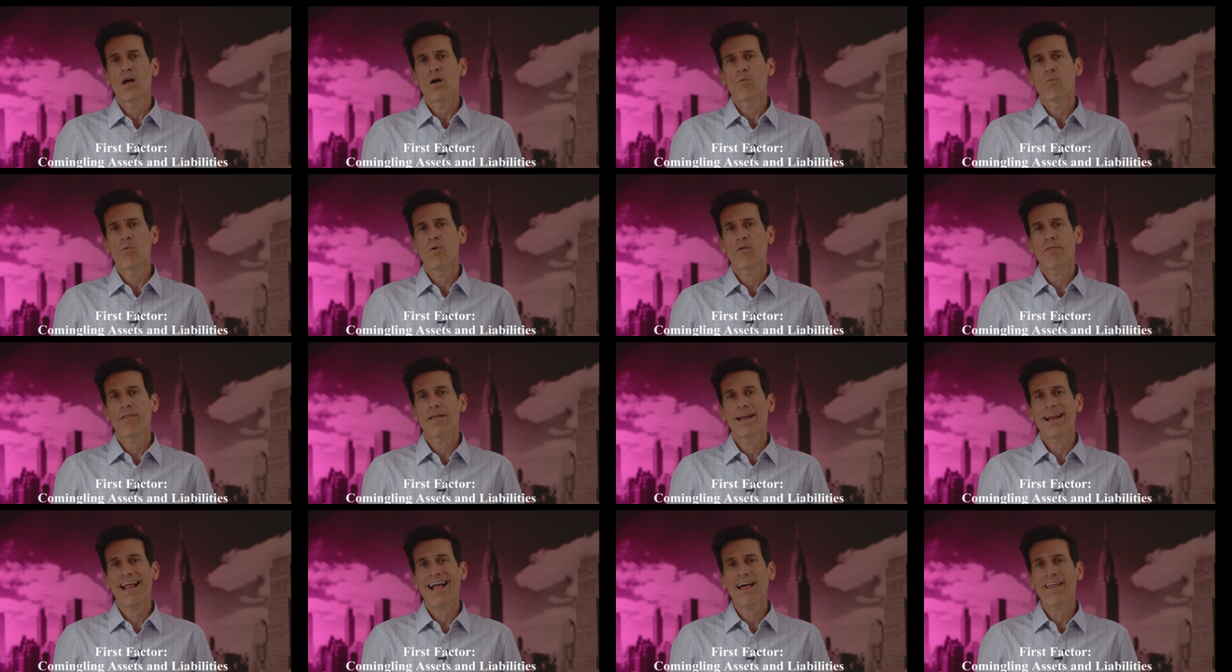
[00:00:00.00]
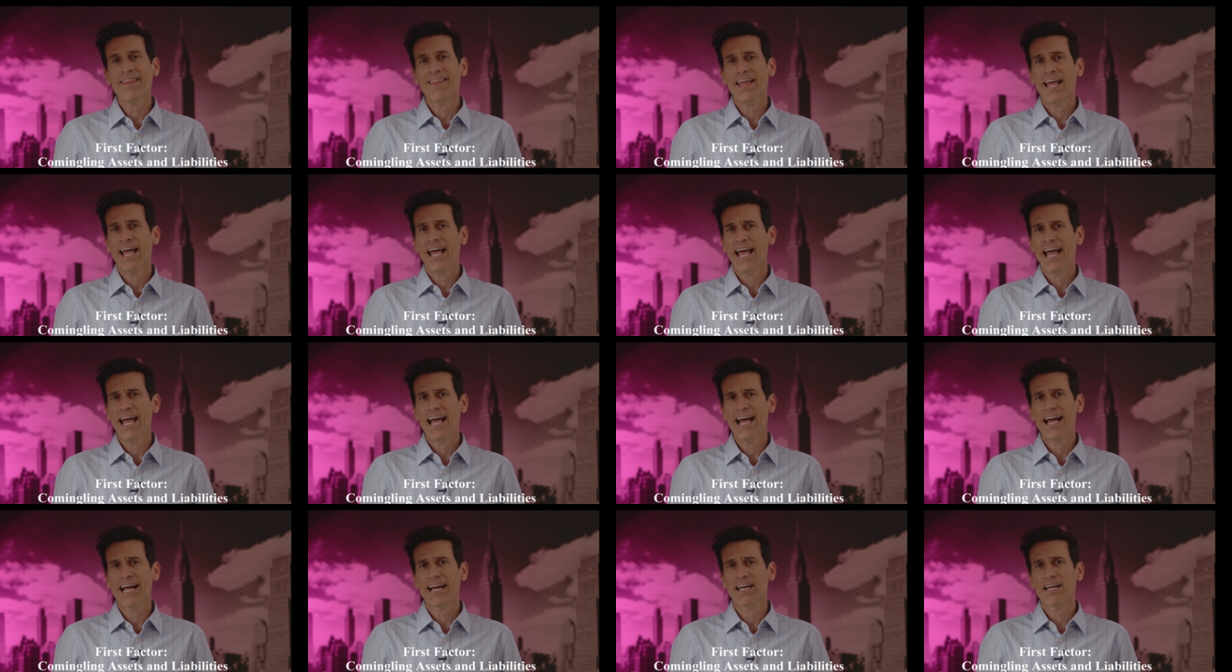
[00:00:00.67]
well then how the
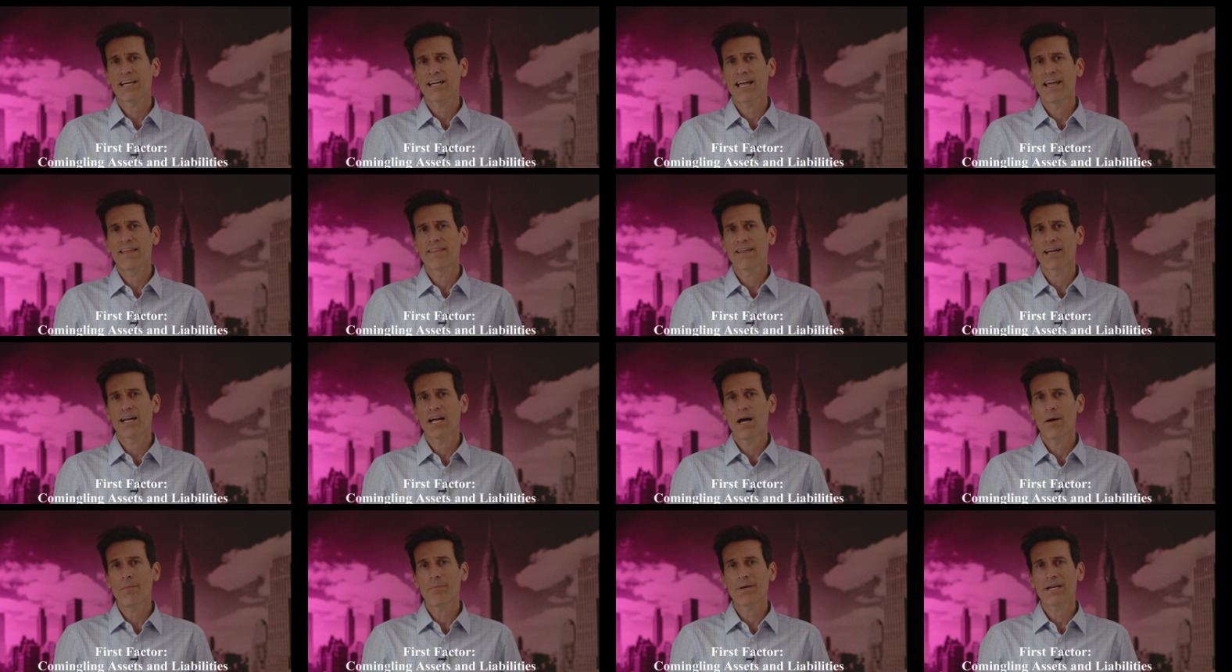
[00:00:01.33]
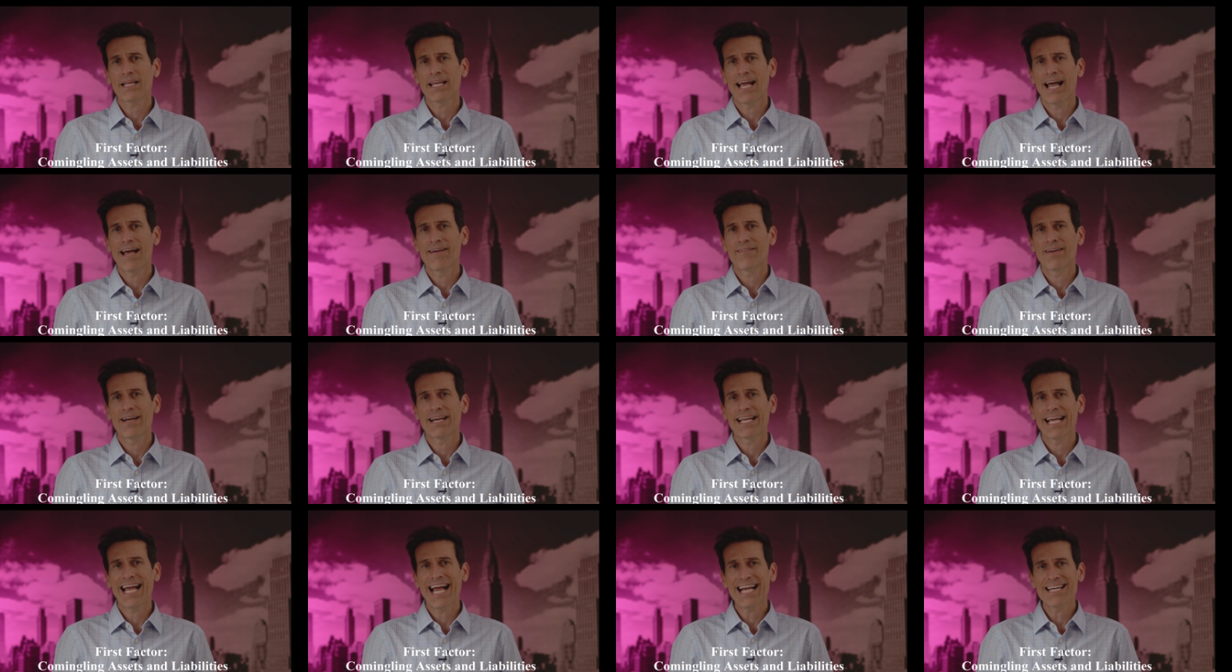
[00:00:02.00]
heck can the company have
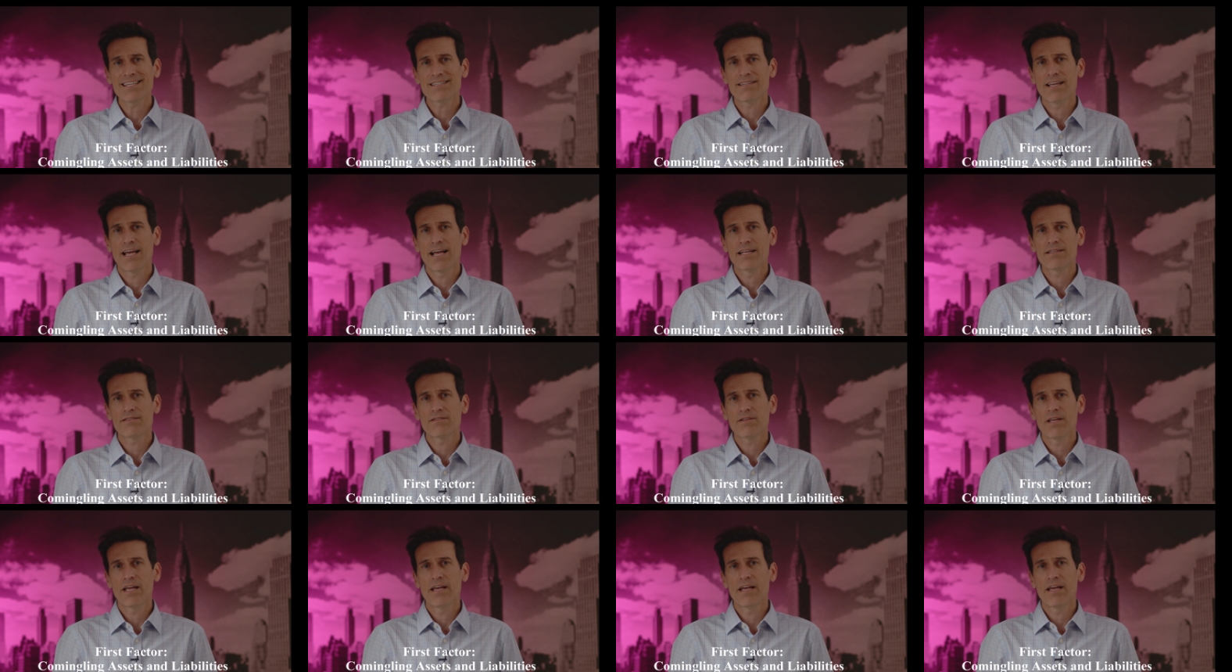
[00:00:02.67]
any assets